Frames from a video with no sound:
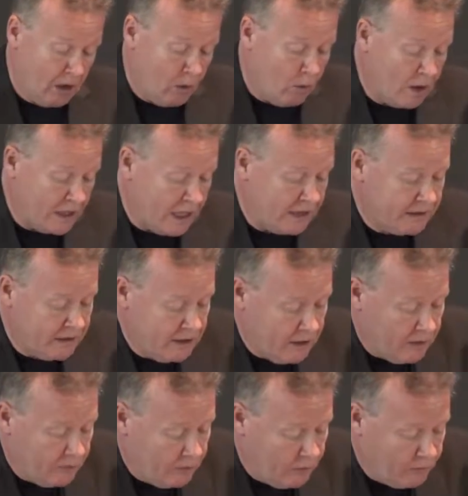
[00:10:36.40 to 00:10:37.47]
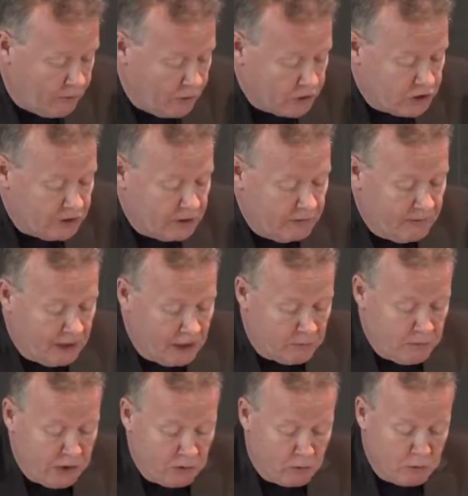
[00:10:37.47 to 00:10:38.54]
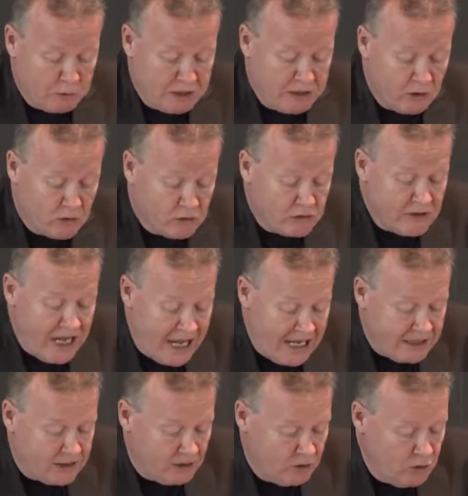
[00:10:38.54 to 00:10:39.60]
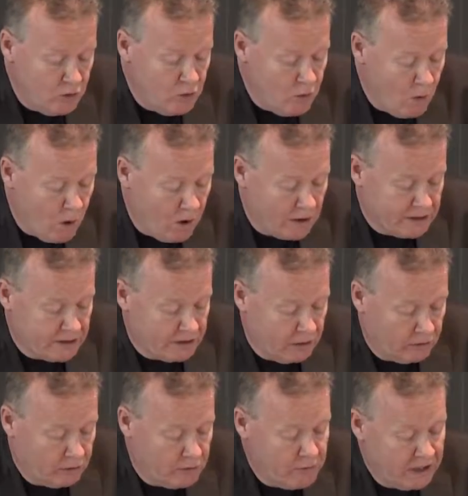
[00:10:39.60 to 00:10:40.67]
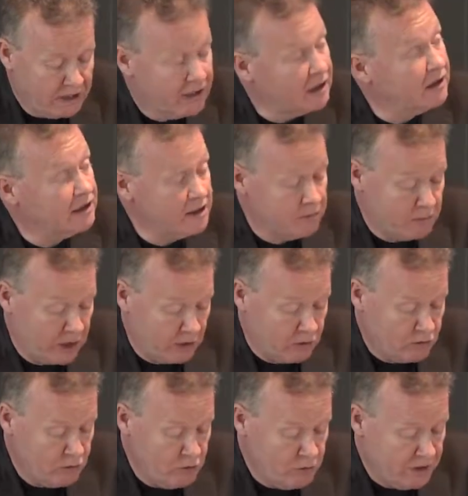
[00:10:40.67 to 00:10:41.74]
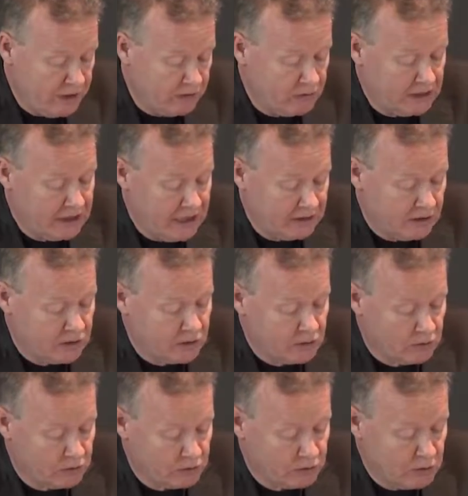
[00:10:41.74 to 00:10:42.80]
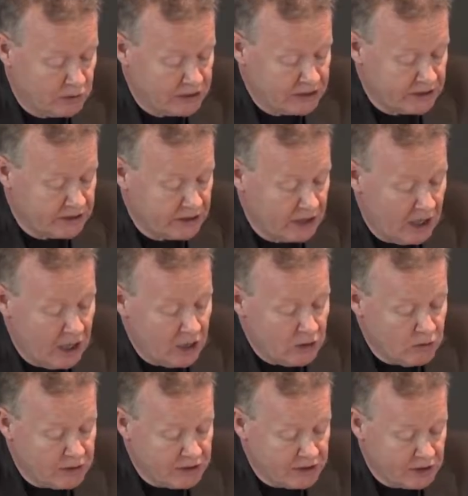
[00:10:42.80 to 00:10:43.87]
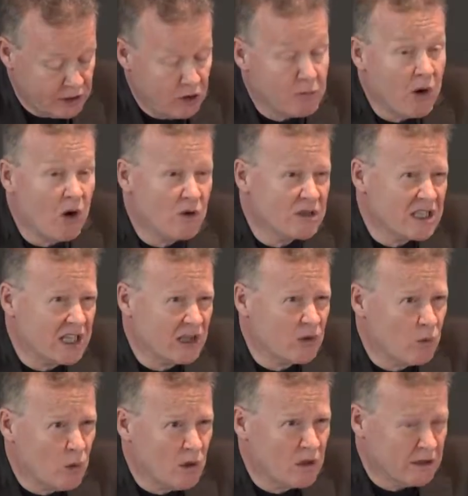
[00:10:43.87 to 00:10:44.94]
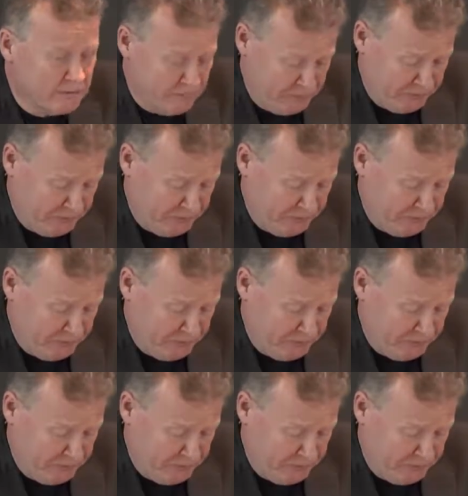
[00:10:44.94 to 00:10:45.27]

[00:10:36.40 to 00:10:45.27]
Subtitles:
One idea for further development would be to create new works automatically by grouping related sources using the composer and work